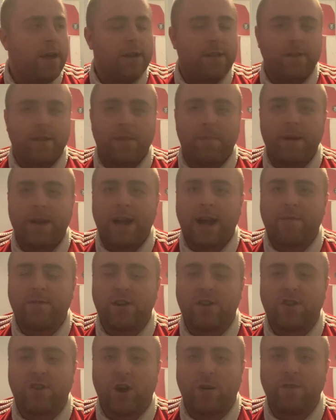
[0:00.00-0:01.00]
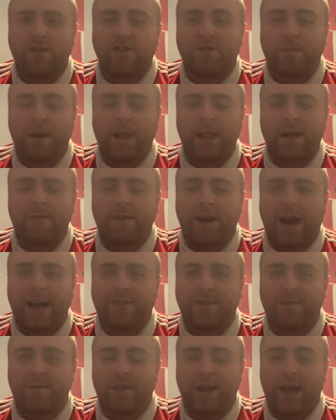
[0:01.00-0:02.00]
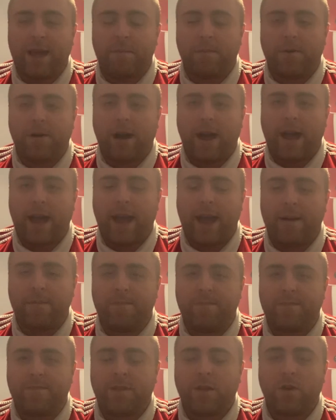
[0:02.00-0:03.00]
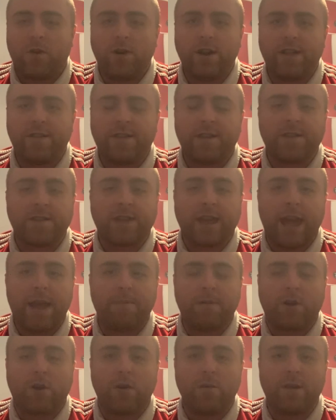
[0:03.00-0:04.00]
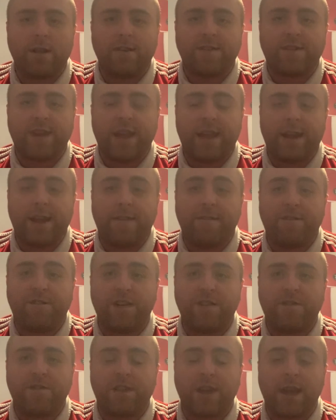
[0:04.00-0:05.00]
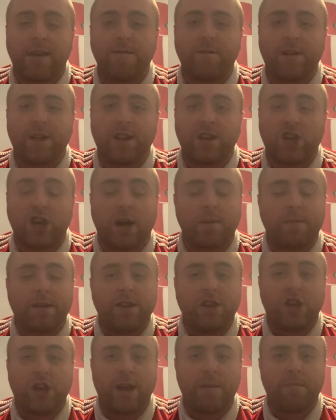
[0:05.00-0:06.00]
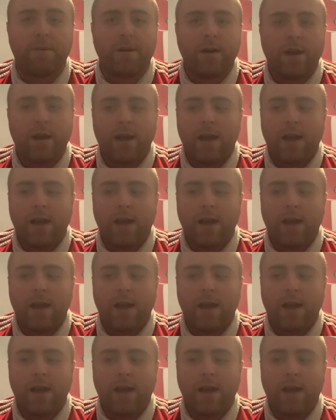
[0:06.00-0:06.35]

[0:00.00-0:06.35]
they've been having a torrid spell as of late. But um, going into this game, they're currently sitting in 15th in the championship.